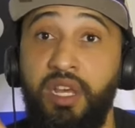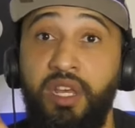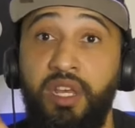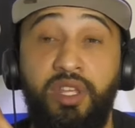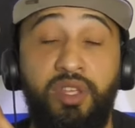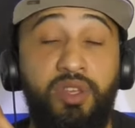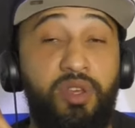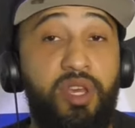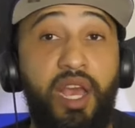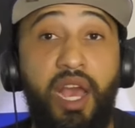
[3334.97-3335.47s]

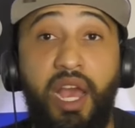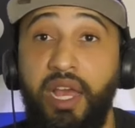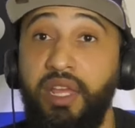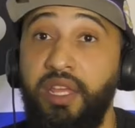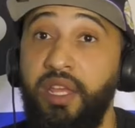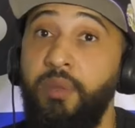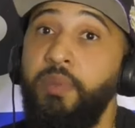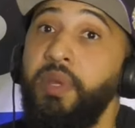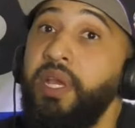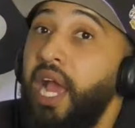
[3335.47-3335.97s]
You got, you
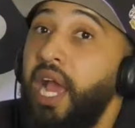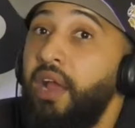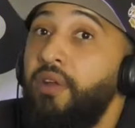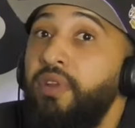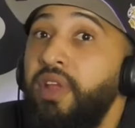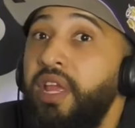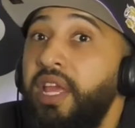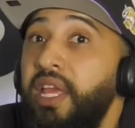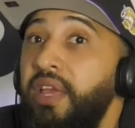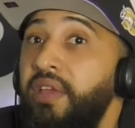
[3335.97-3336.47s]
know, I mean,
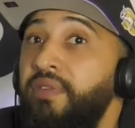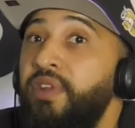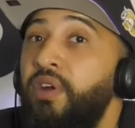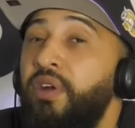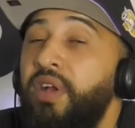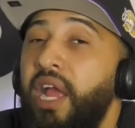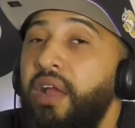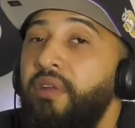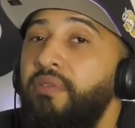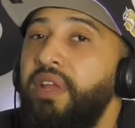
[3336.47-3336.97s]
Kyrie, even though
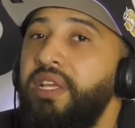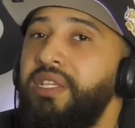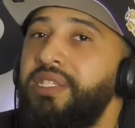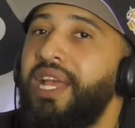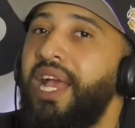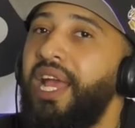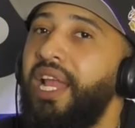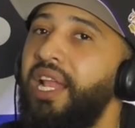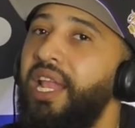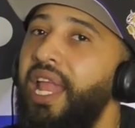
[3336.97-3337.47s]
Kyrie's
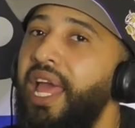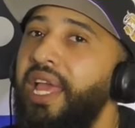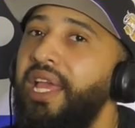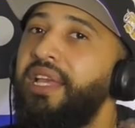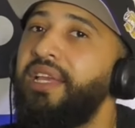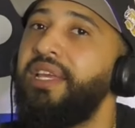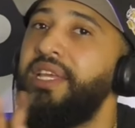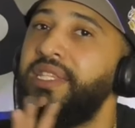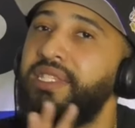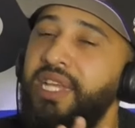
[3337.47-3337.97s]
kind of like
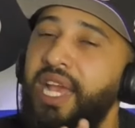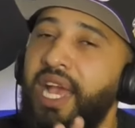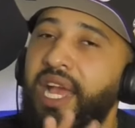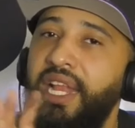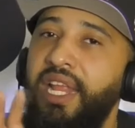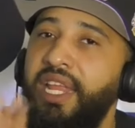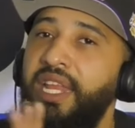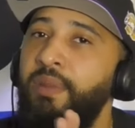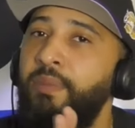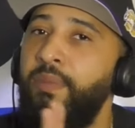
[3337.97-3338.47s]
he's kind
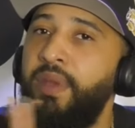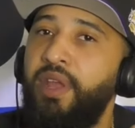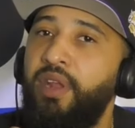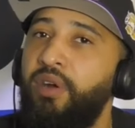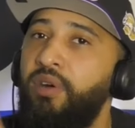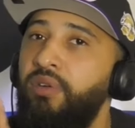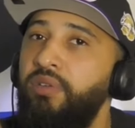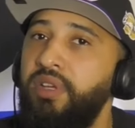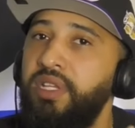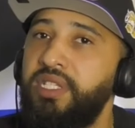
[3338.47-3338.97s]
of in the
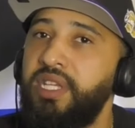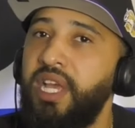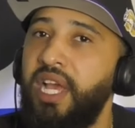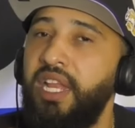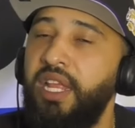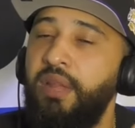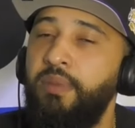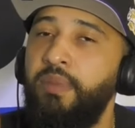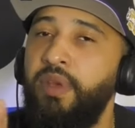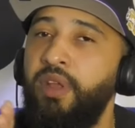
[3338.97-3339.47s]
middle, he's kind
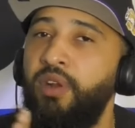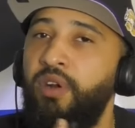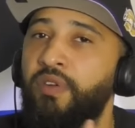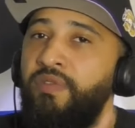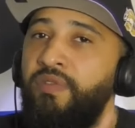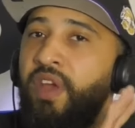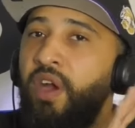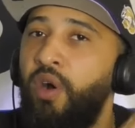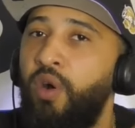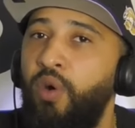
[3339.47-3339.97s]
of in the middle of
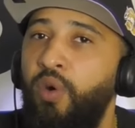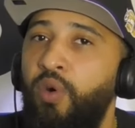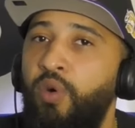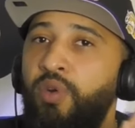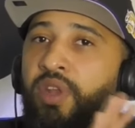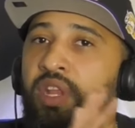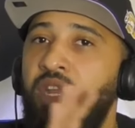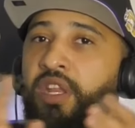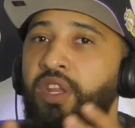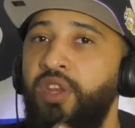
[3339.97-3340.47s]
the
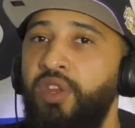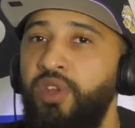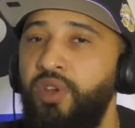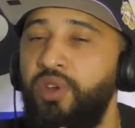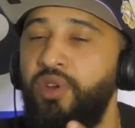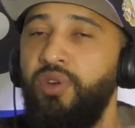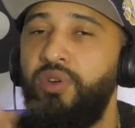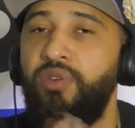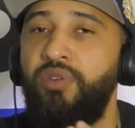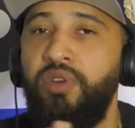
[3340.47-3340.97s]
old and the
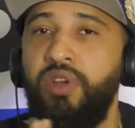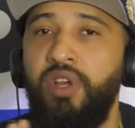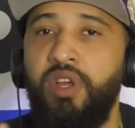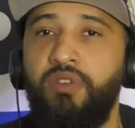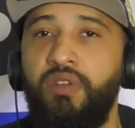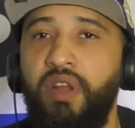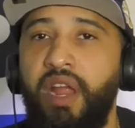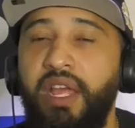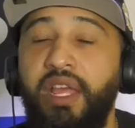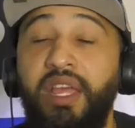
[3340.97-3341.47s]
new,
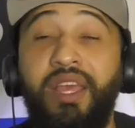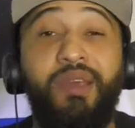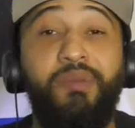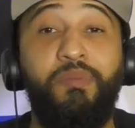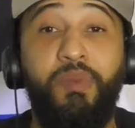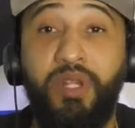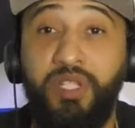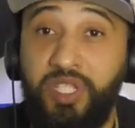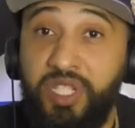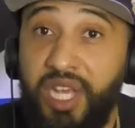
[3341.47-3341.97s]
right?
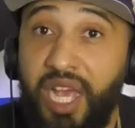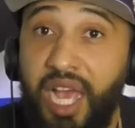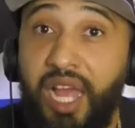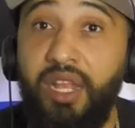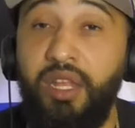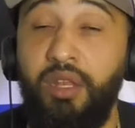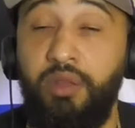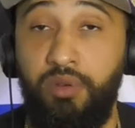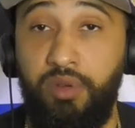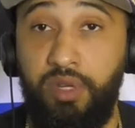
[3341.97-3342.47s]
But you got
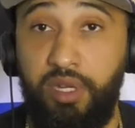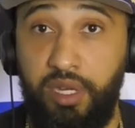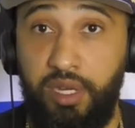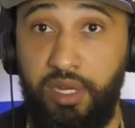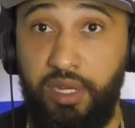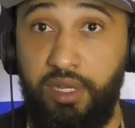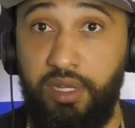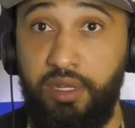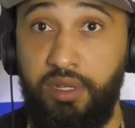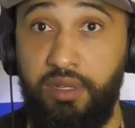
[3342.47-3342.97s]

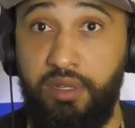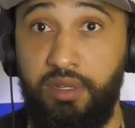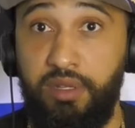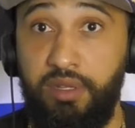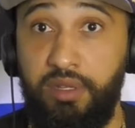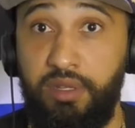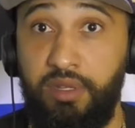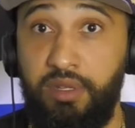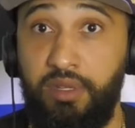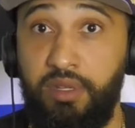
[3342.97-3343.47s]
Luka,
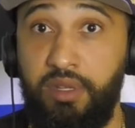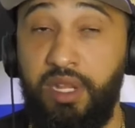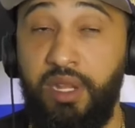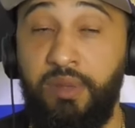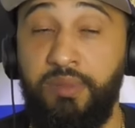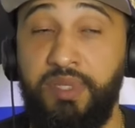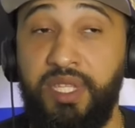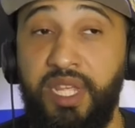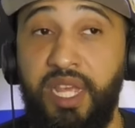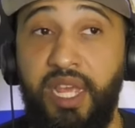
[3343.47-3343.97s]
you know what
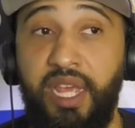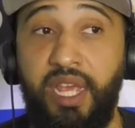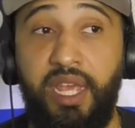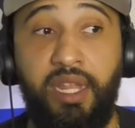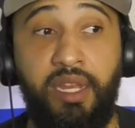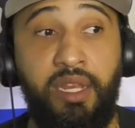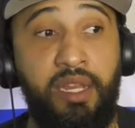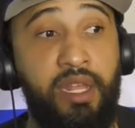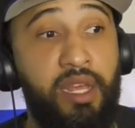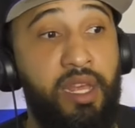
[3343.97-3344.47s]
I'm
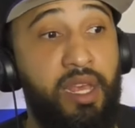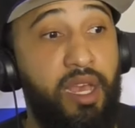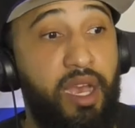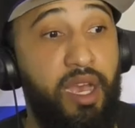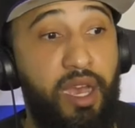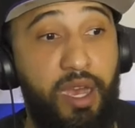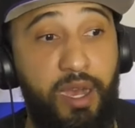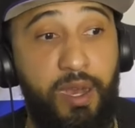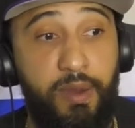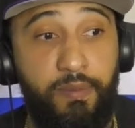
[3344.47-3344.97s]
saying?
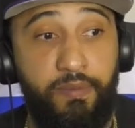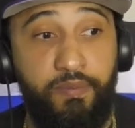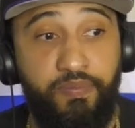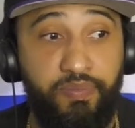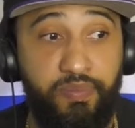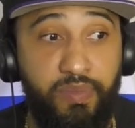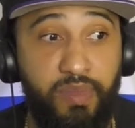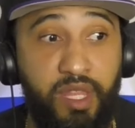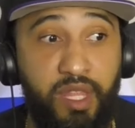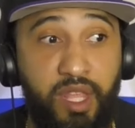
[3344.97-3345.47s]
Um,
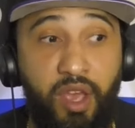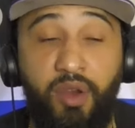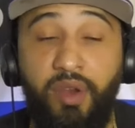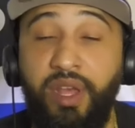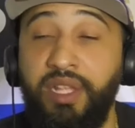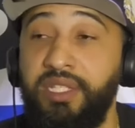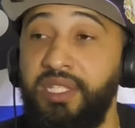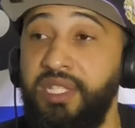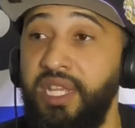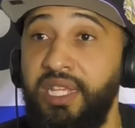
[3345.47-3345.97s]
yo,
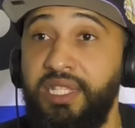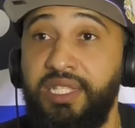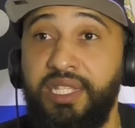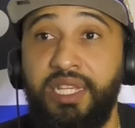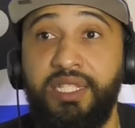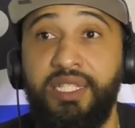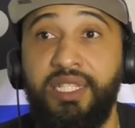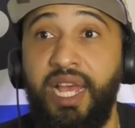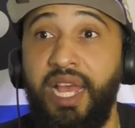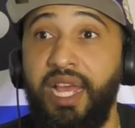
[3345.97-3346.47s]
it's it's
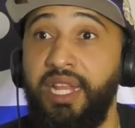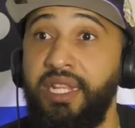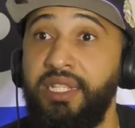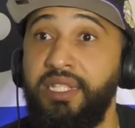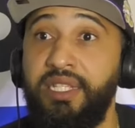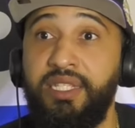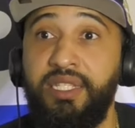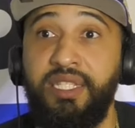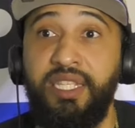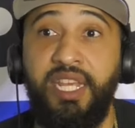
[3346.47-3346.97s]
exciting
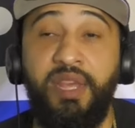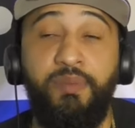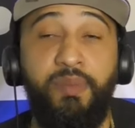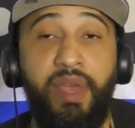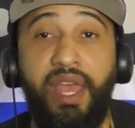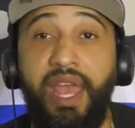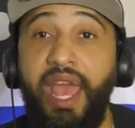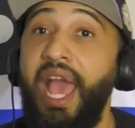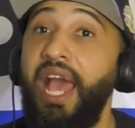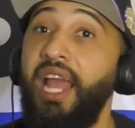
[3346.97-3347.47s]
to see,
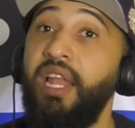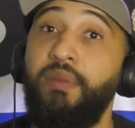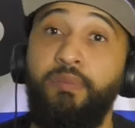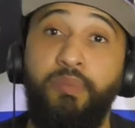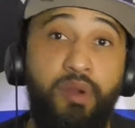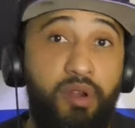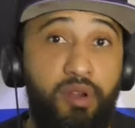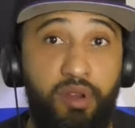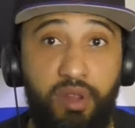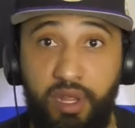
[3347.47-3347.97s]
man.
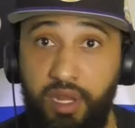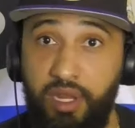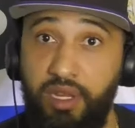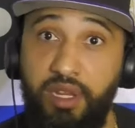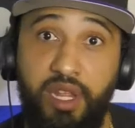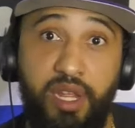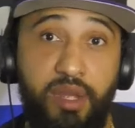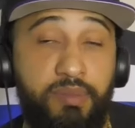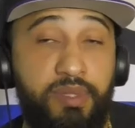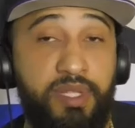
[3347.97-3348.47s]
Halliburton, you
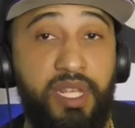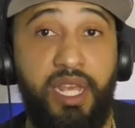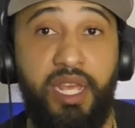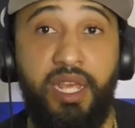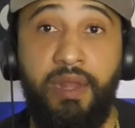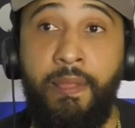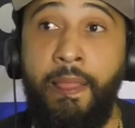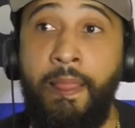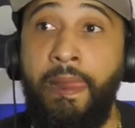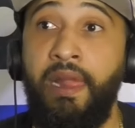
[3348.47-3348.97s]
know what I'm
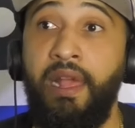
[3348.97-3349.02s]
saying?